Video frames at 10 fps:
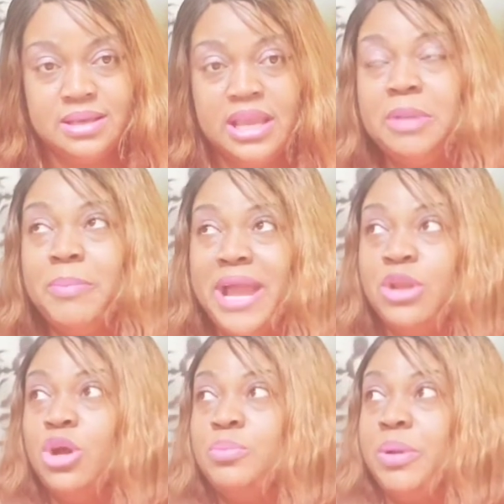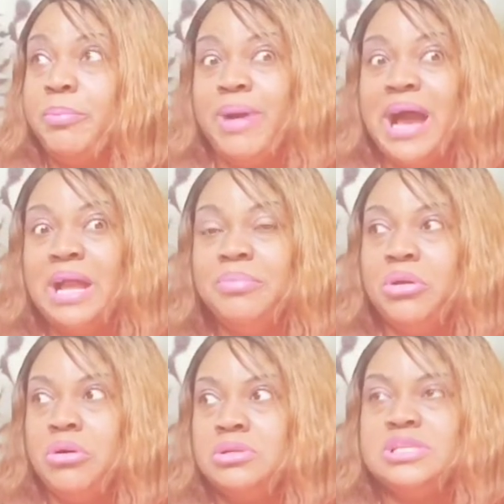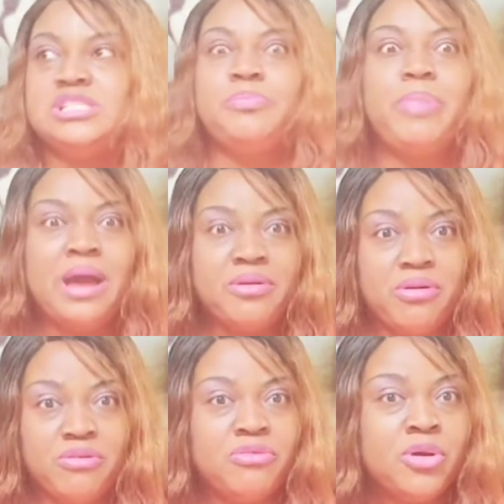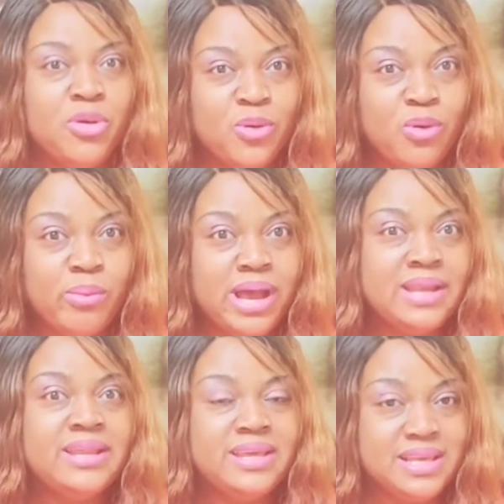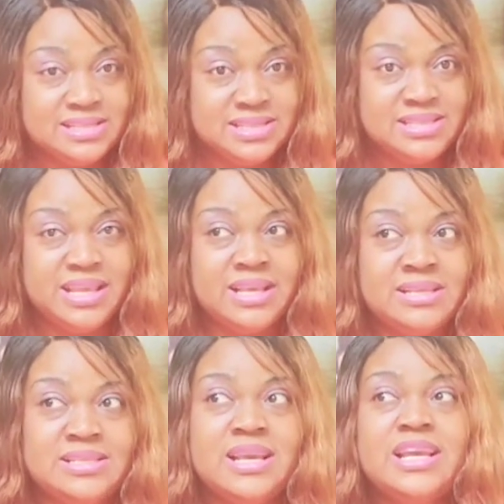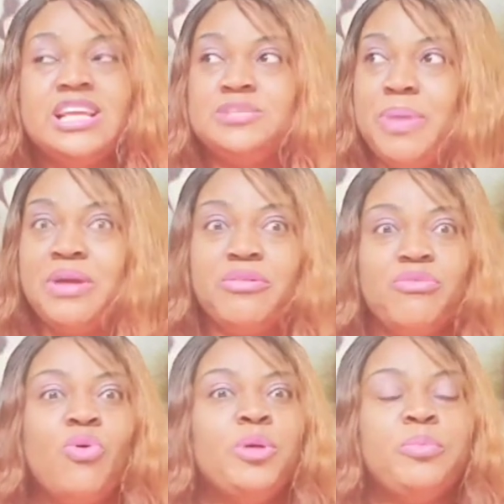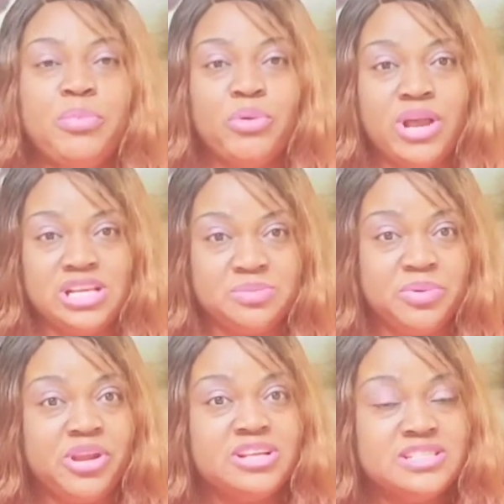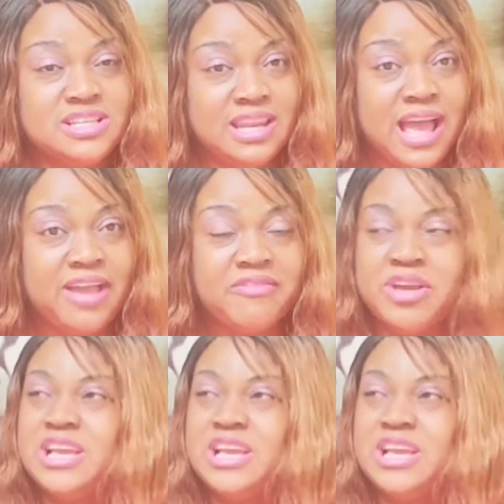It might not be bad because it's part of human existence. It's part of what people experience in life.